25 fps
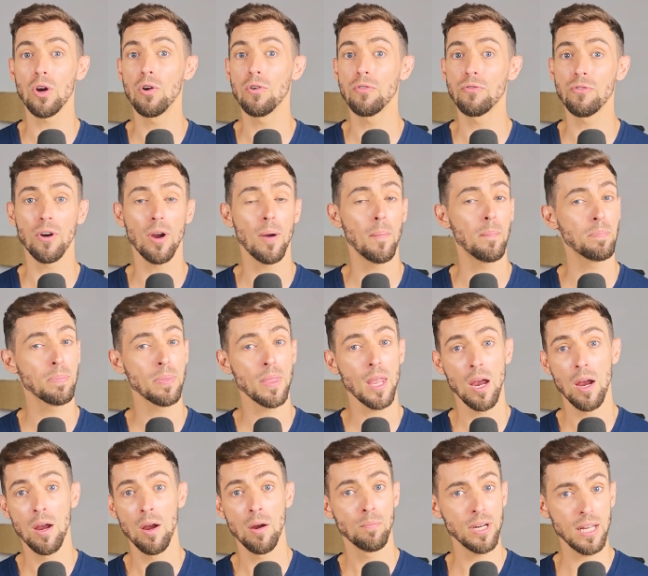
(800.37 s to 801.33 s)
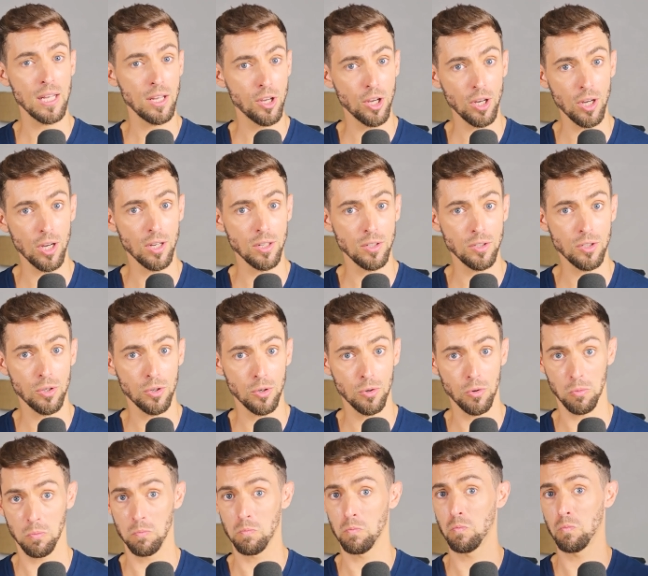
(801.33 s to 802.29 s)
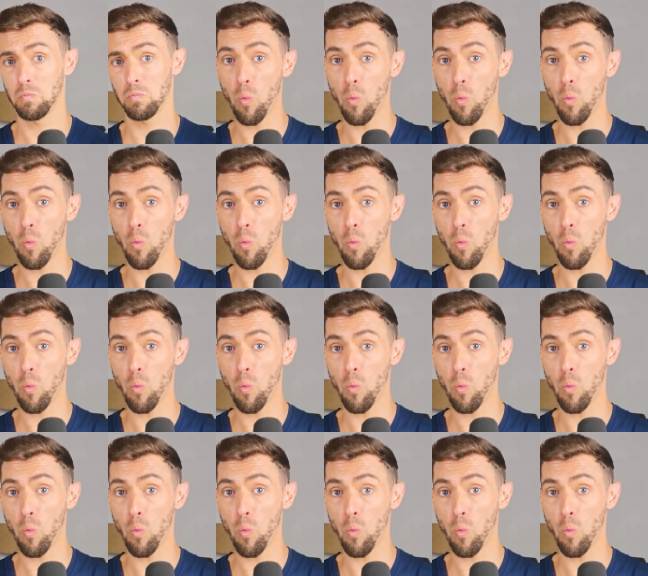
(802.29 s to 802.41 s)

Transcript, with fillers: go from pretty good to